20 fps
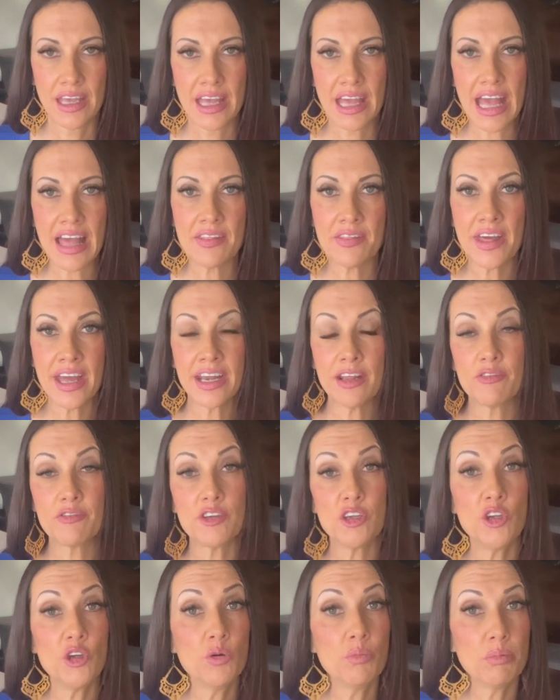And then if
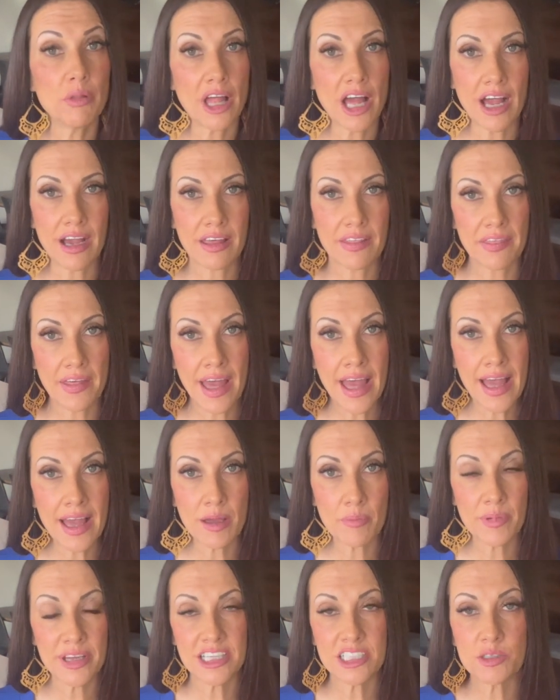you block
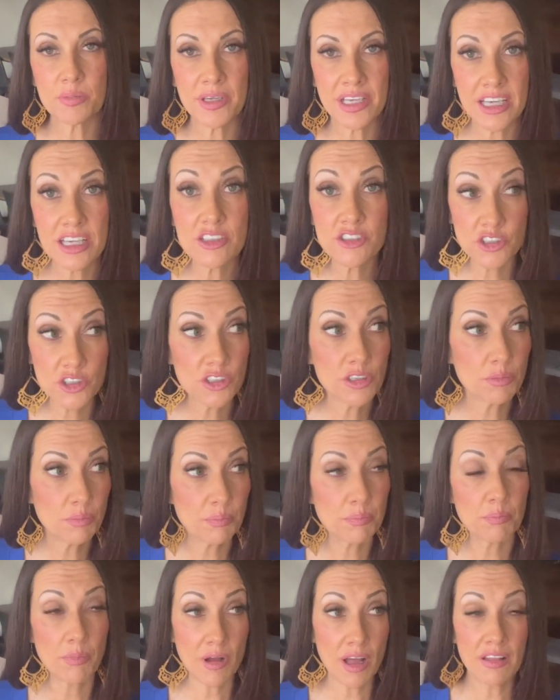them, it's because you're
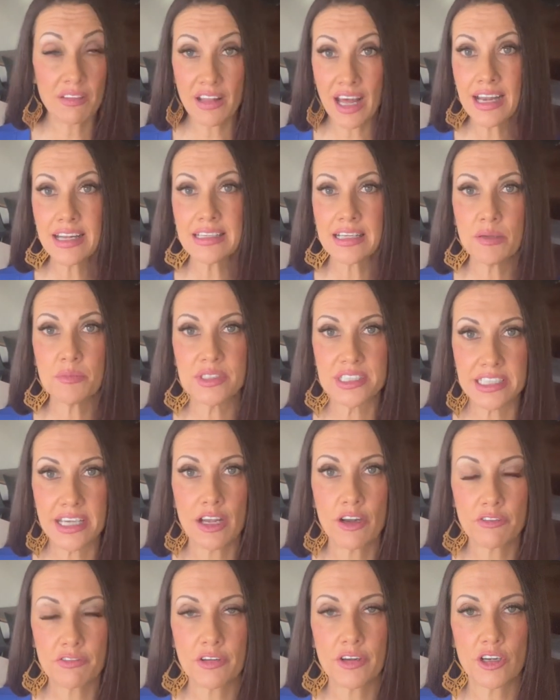a lot of times
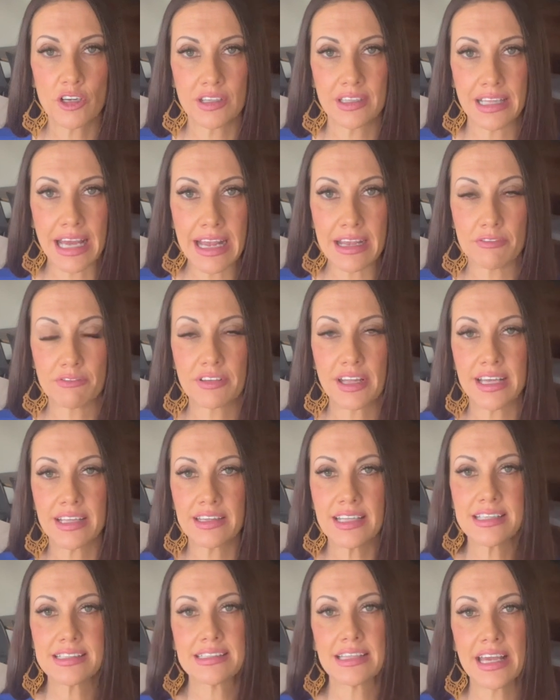scared for your life. Like
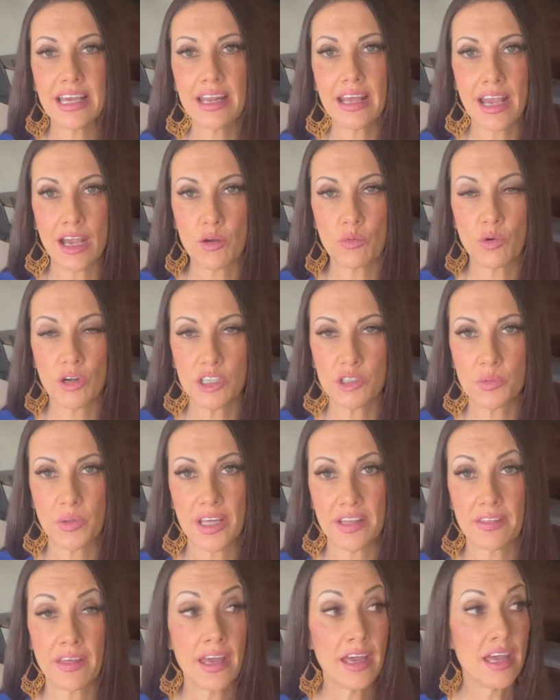this lady I worked
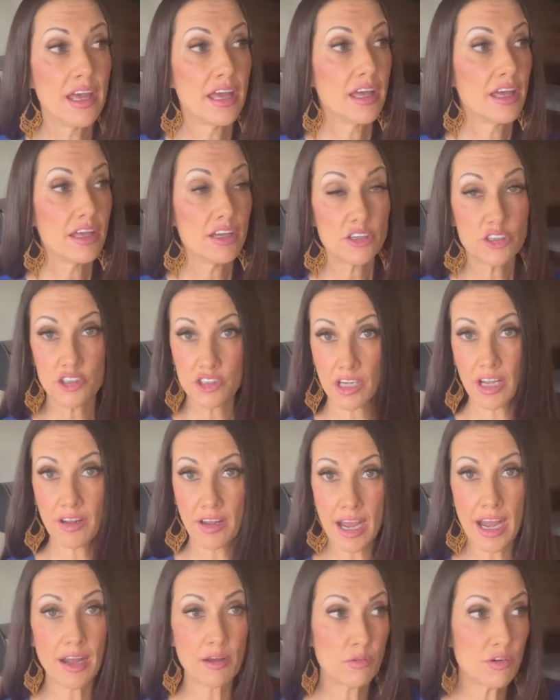with,
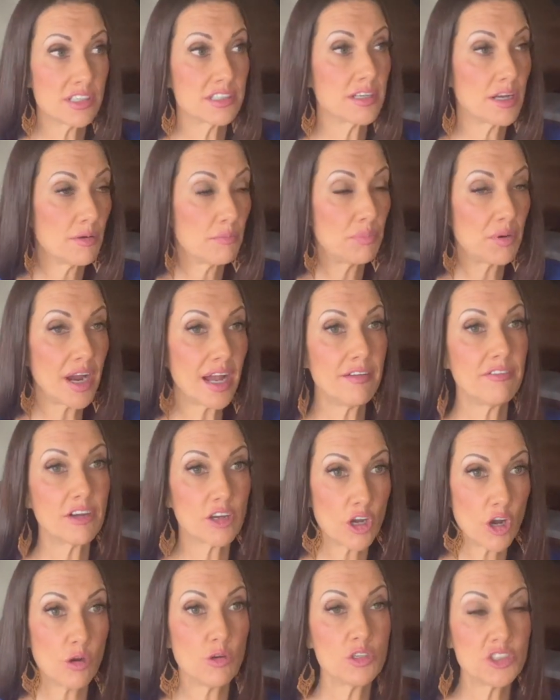I was a private
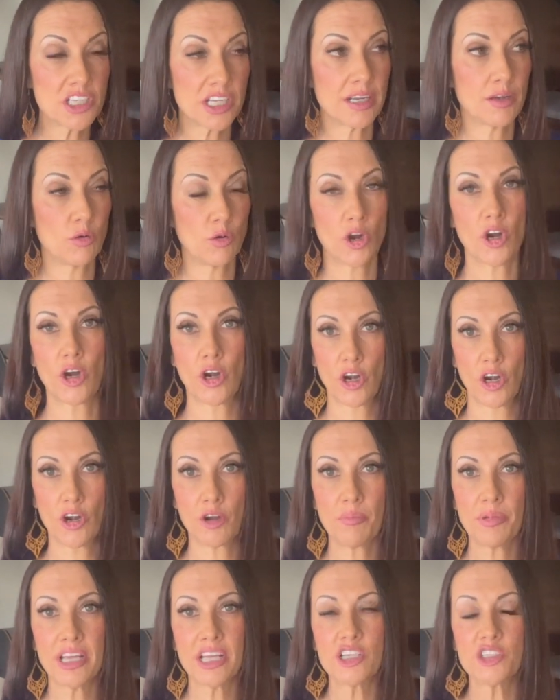coaching her
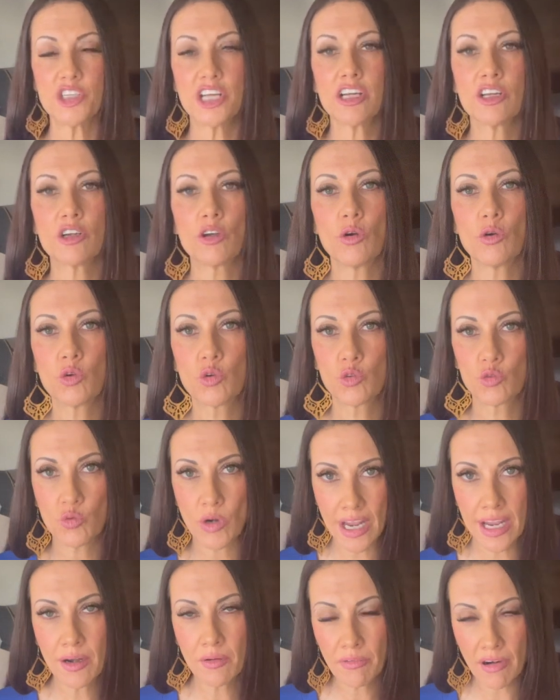because she had to go
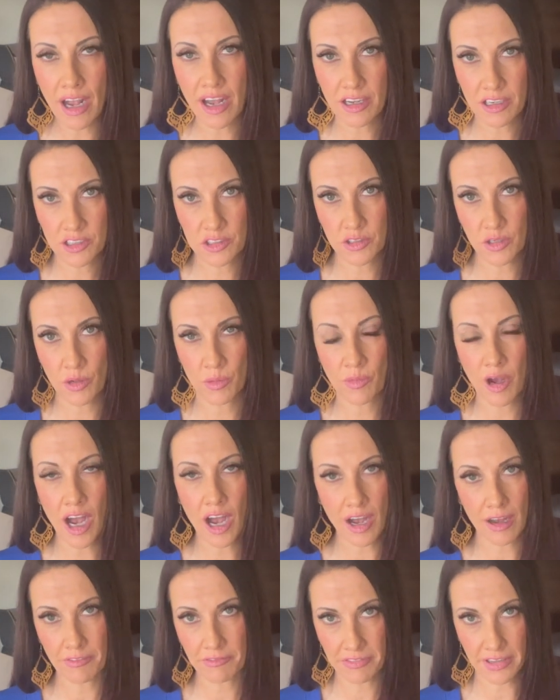gray rock so
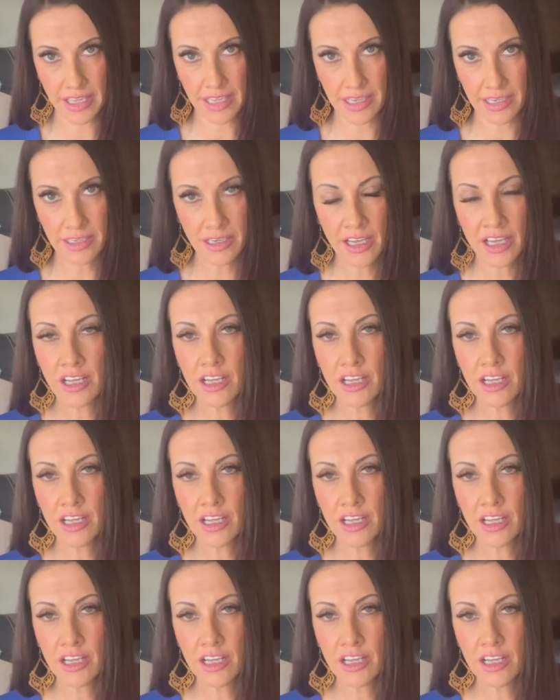often.